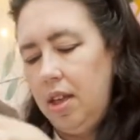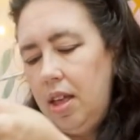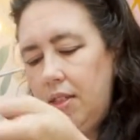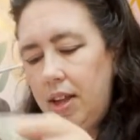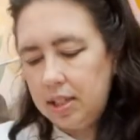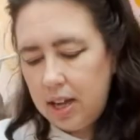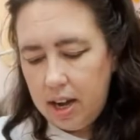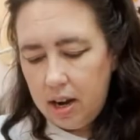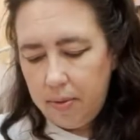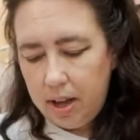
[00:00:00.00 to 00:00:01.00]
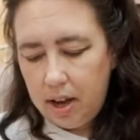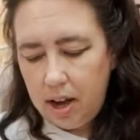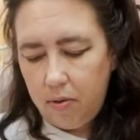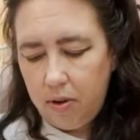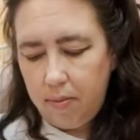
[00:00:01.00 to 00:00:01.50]
Next item I got
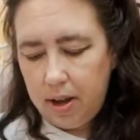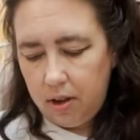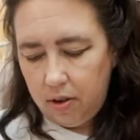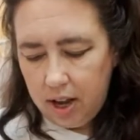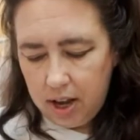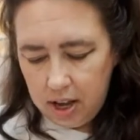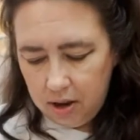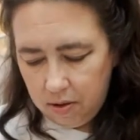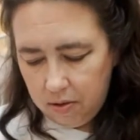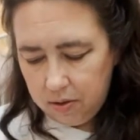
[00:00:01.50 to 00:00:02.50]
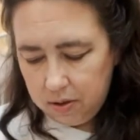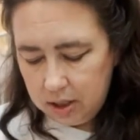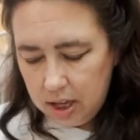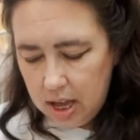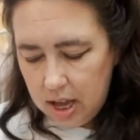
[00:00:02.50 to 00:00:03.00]
at one of my little honey holes.
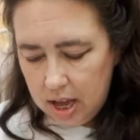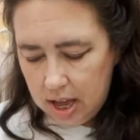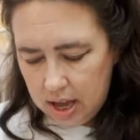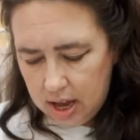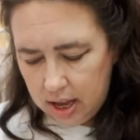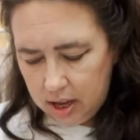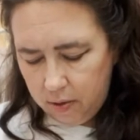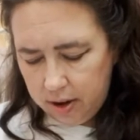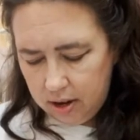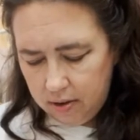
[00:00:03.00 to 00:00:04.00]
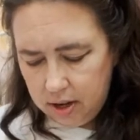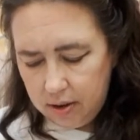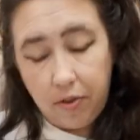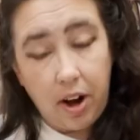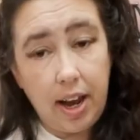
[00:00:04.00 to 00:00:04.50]
And I go in on
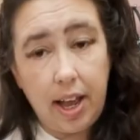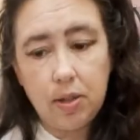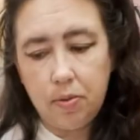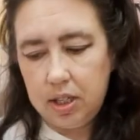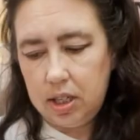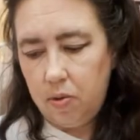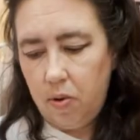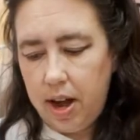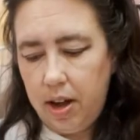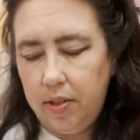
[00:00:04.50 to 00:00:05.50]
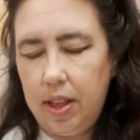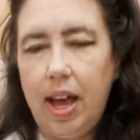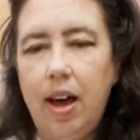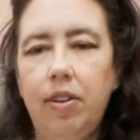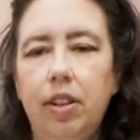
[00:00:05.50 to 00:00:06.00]
Fridays once in a while, and they
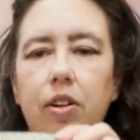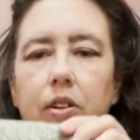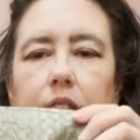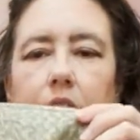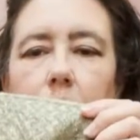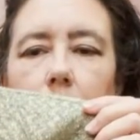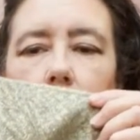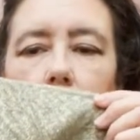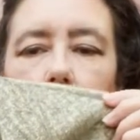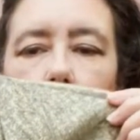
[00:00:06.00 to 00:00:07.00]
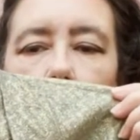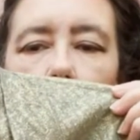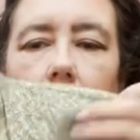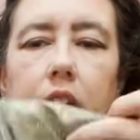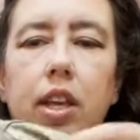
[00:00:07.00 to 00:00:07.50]
have a little thing where you can
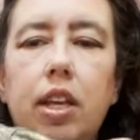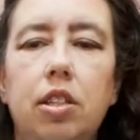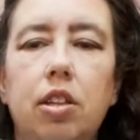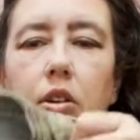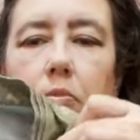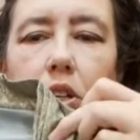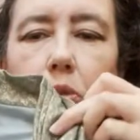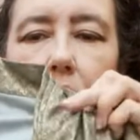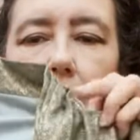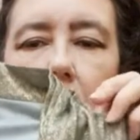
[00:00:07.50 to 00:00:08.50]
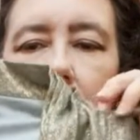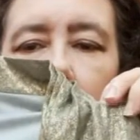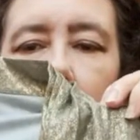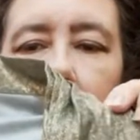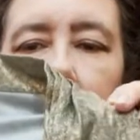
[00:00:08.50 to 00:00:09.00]
draw and get so much %
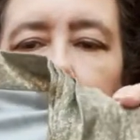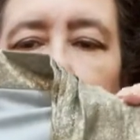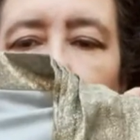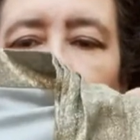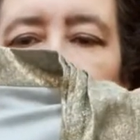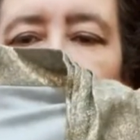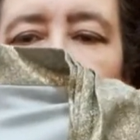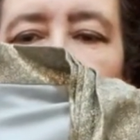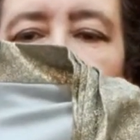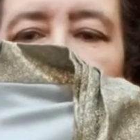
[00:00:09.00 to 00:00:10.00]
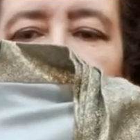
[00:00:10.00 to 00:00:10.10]
off, and I got 25% off